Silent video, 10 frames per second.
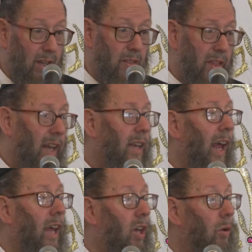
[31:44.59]
they
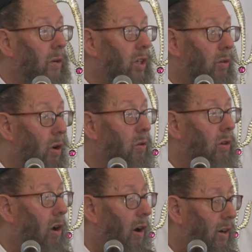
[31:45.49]
take you in your own
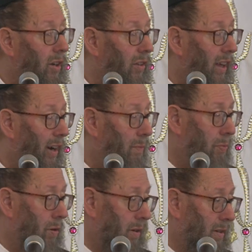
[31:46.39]
car to the
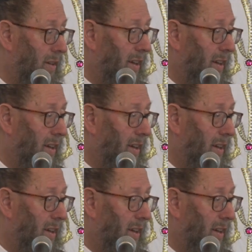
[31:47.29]
airport.